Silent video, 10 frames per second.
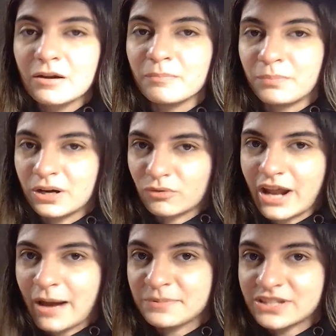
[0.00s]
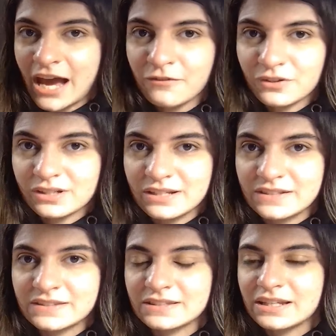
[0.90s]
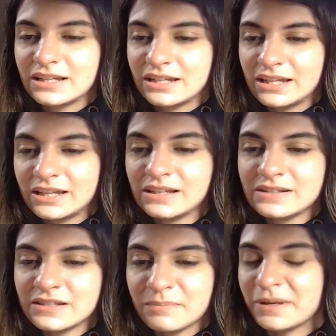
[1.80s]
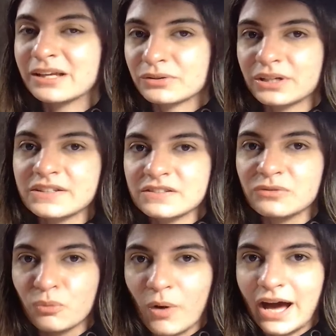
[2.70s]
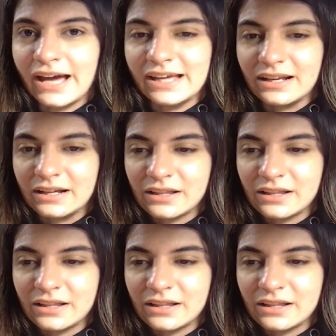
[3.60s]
But what happens after this is a big reason why